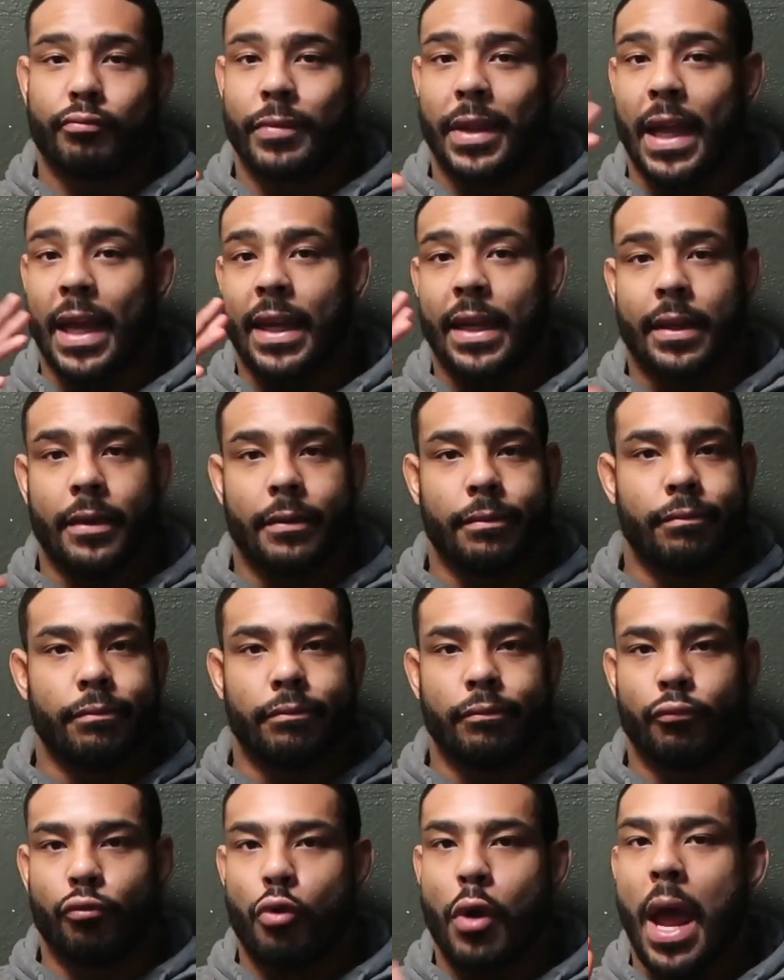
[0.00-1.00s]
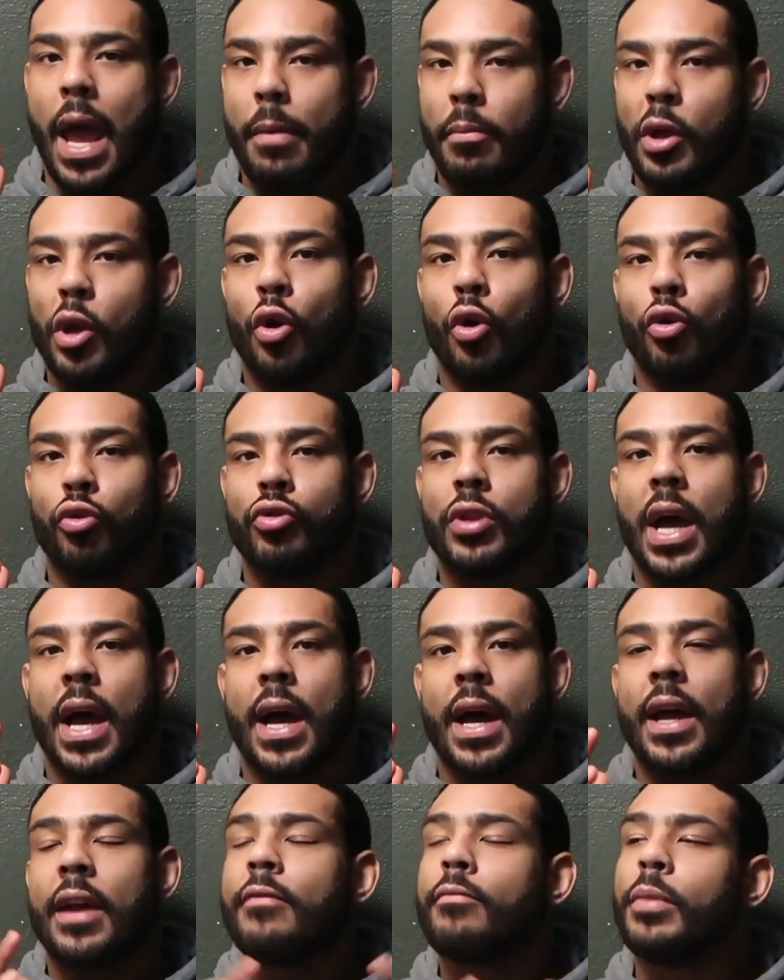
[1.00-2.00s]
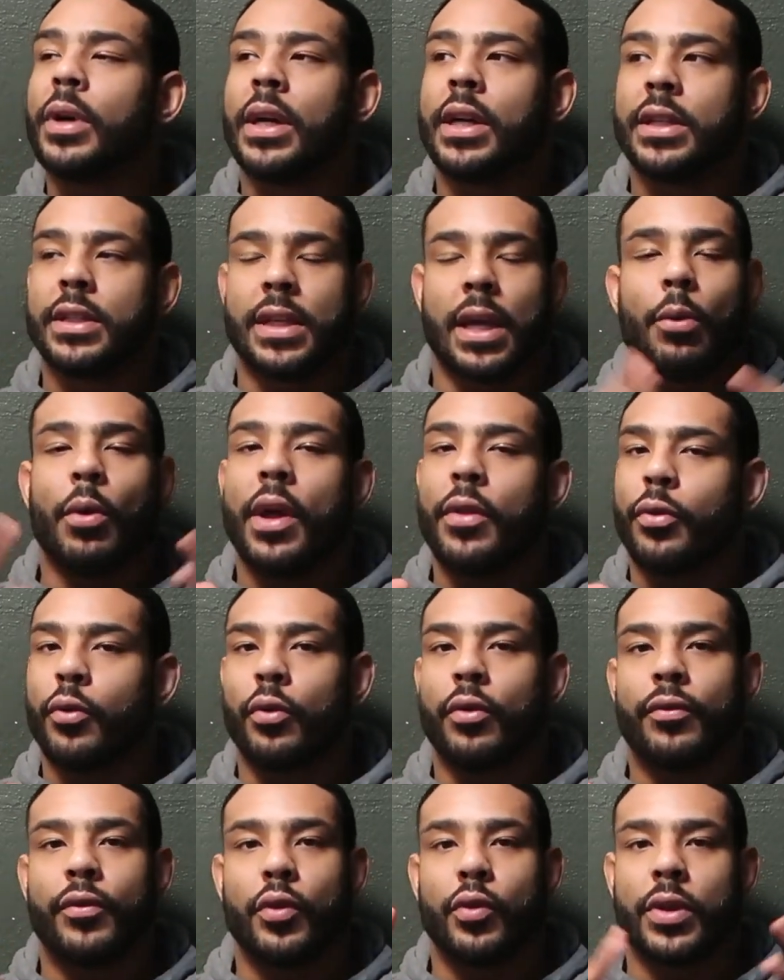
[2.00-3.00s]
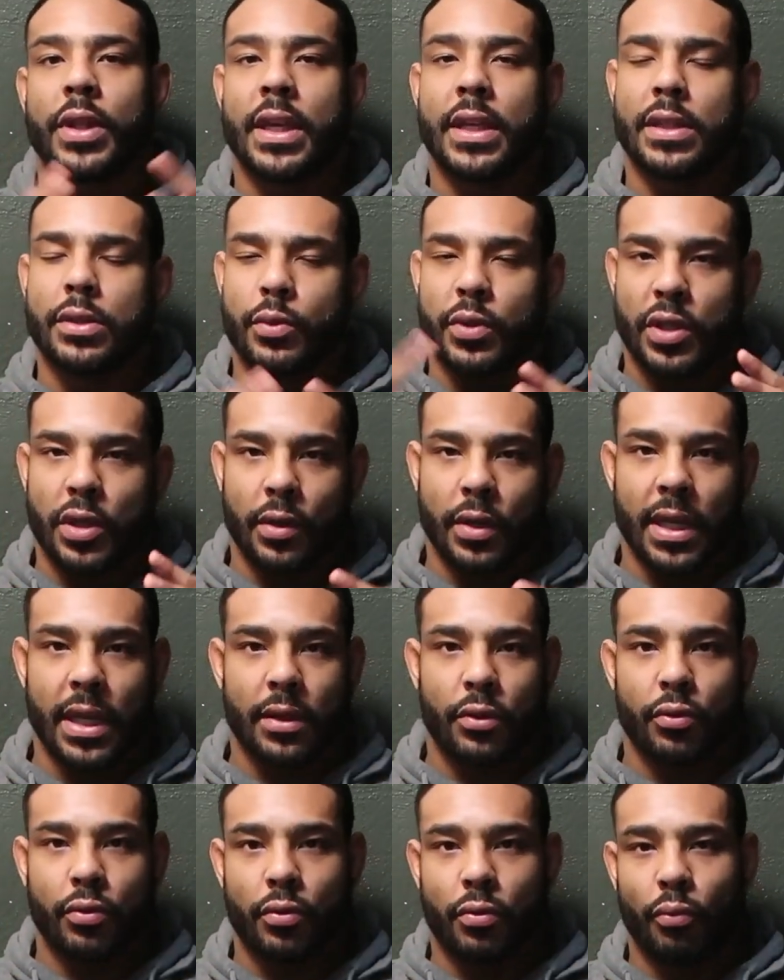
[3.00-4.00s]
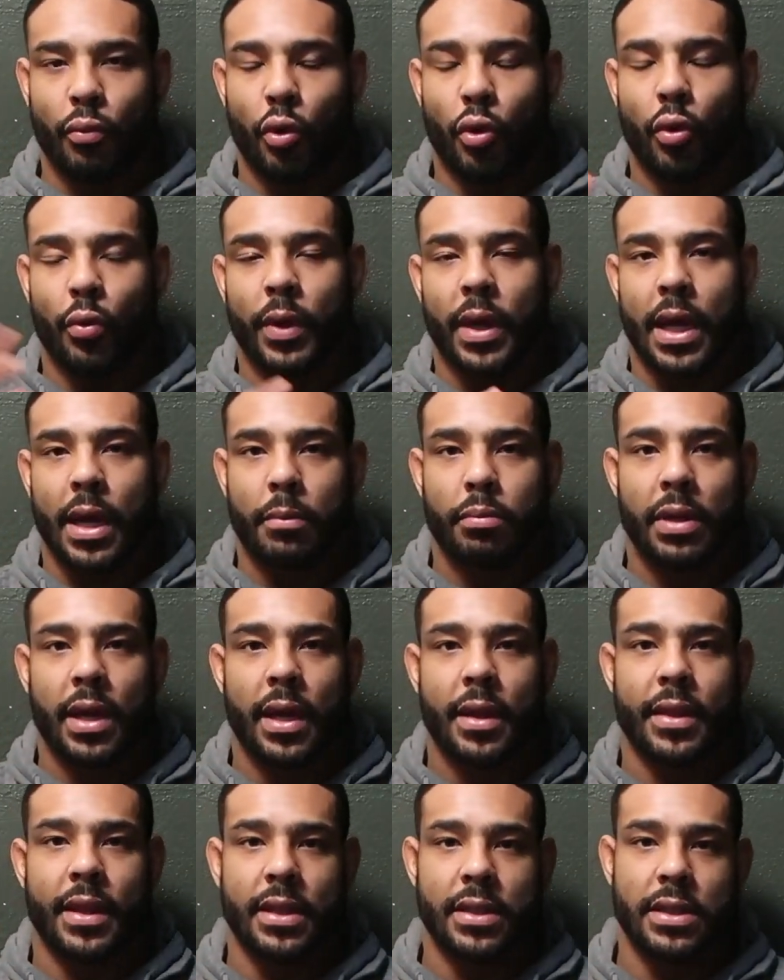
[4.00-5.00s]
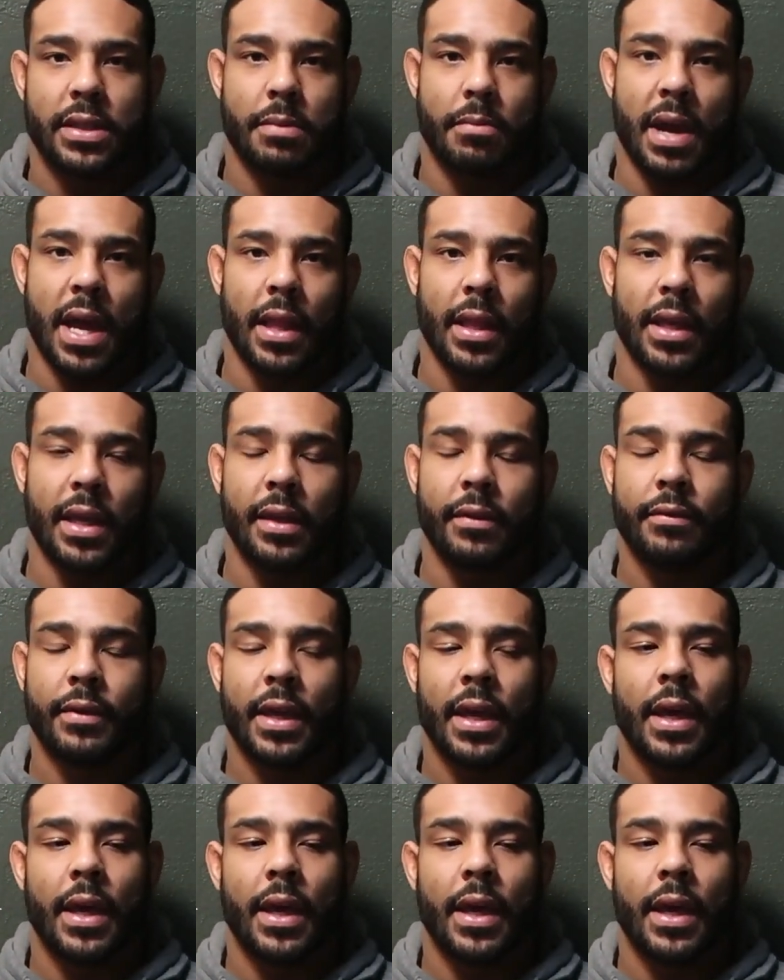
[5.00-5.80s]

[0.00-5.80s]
like rabbit hole dive because I went through a few things, which I'll get through more when I apply things to my life.